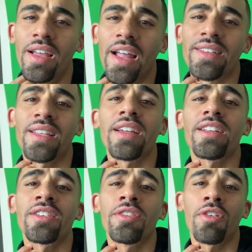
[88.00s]
and set
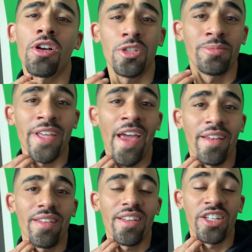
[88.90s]
it to volume
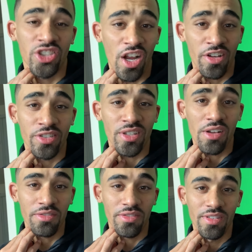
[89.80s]
10 and shock
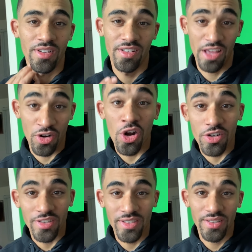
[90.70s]
yourself? That hurts.